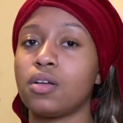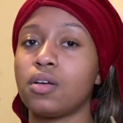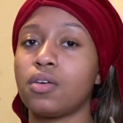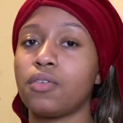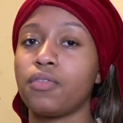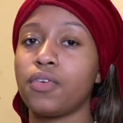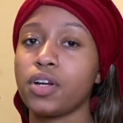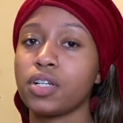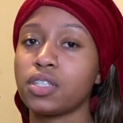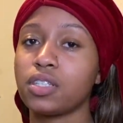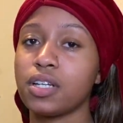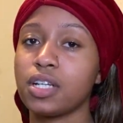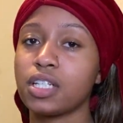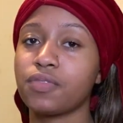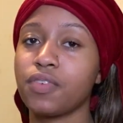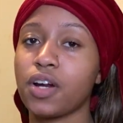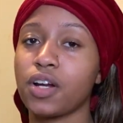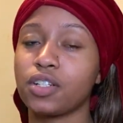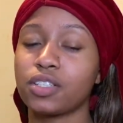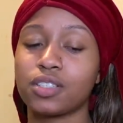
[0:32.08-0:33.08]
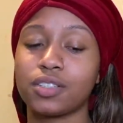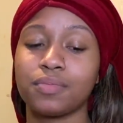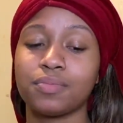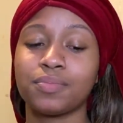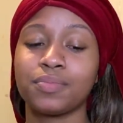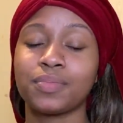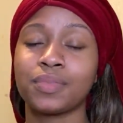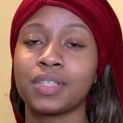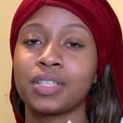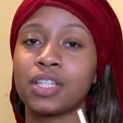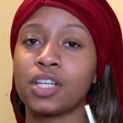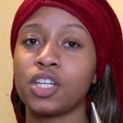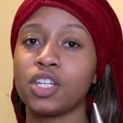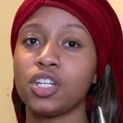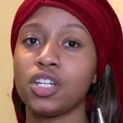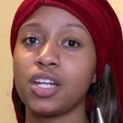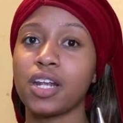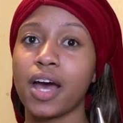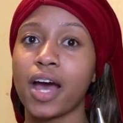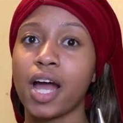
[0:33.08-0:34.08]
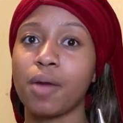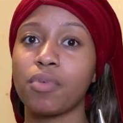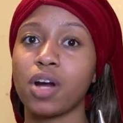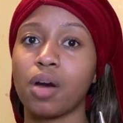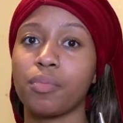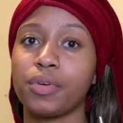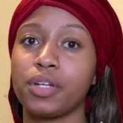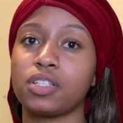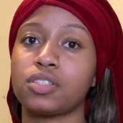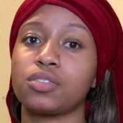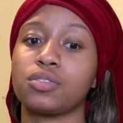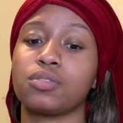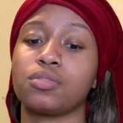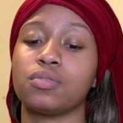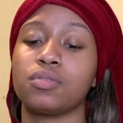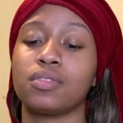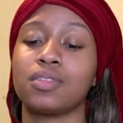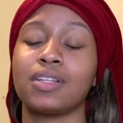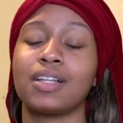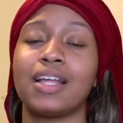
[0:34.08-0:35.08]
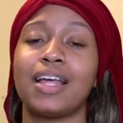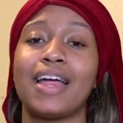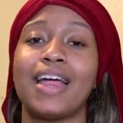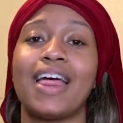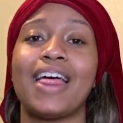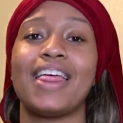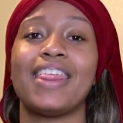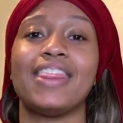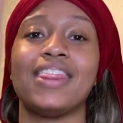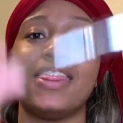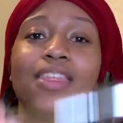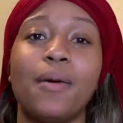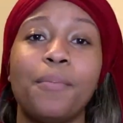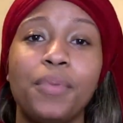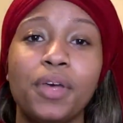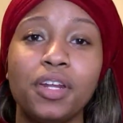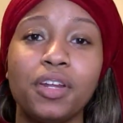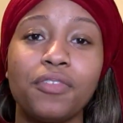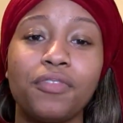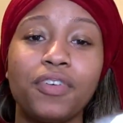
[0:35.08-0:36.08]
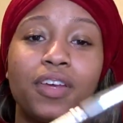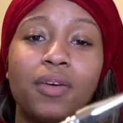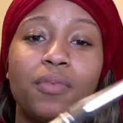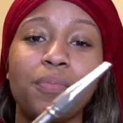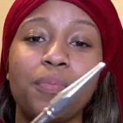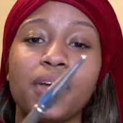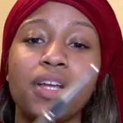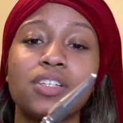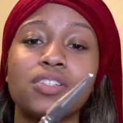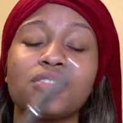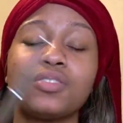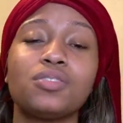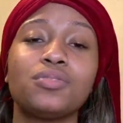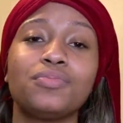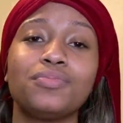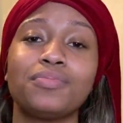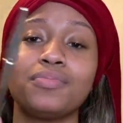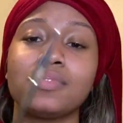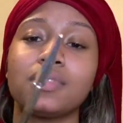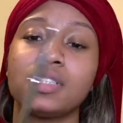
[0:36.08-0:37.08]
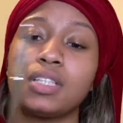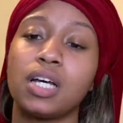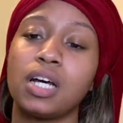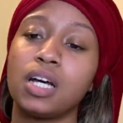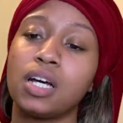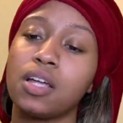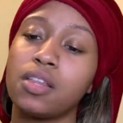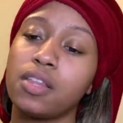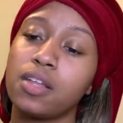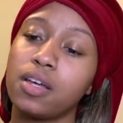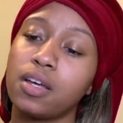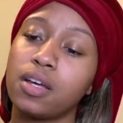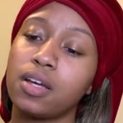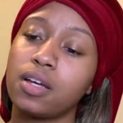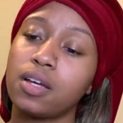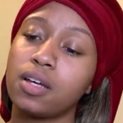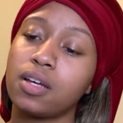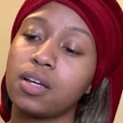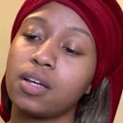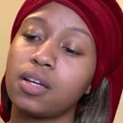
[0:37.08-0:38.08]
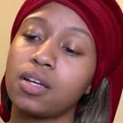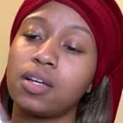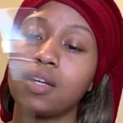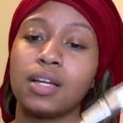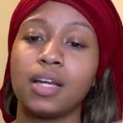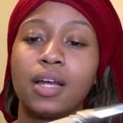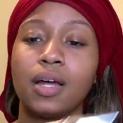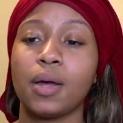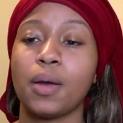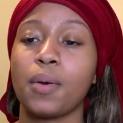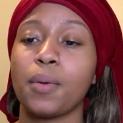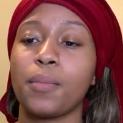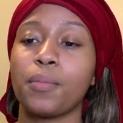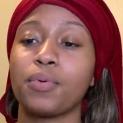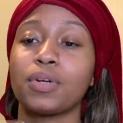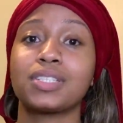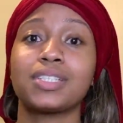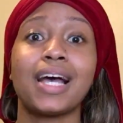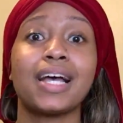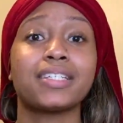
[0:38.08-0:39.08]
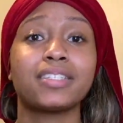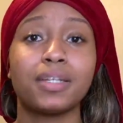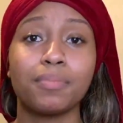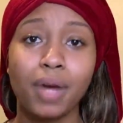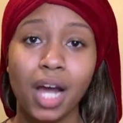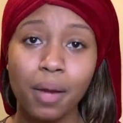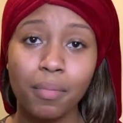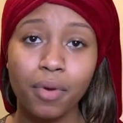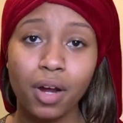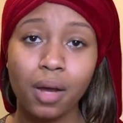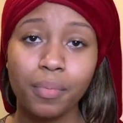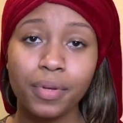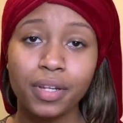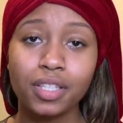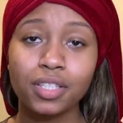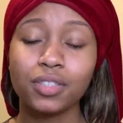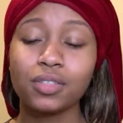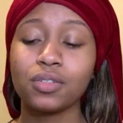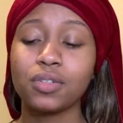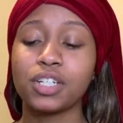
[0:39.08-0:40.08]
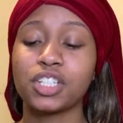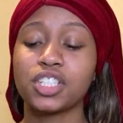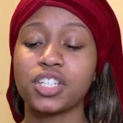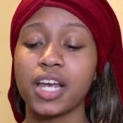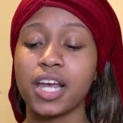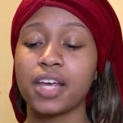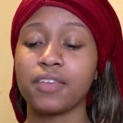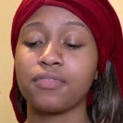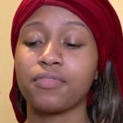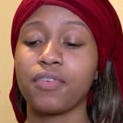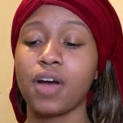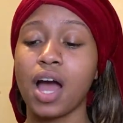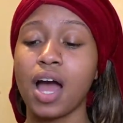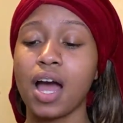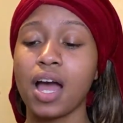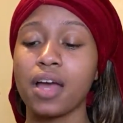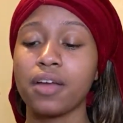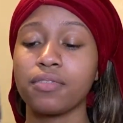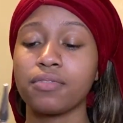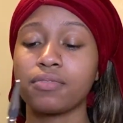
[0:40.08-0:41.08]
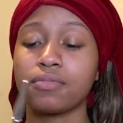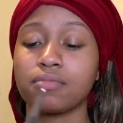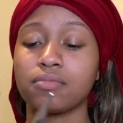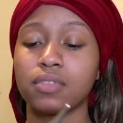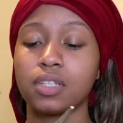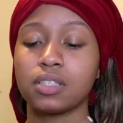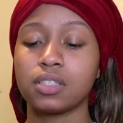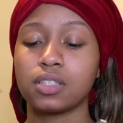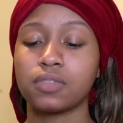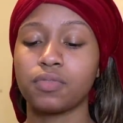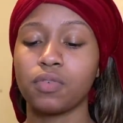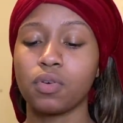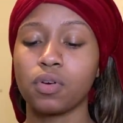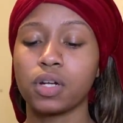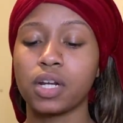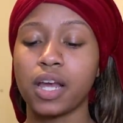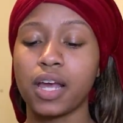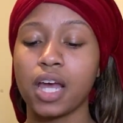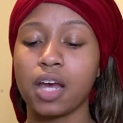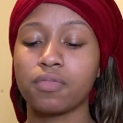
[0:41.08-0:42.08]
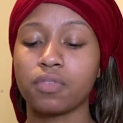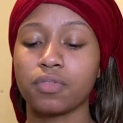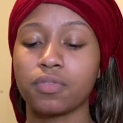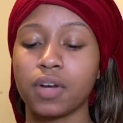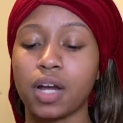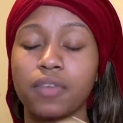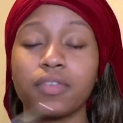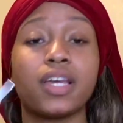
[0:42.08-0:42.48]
First things first, you need an eyebrow pencil. The Benefit pencil, the Precisely My Brow pencil in shade 5. This is 4.5 or 5.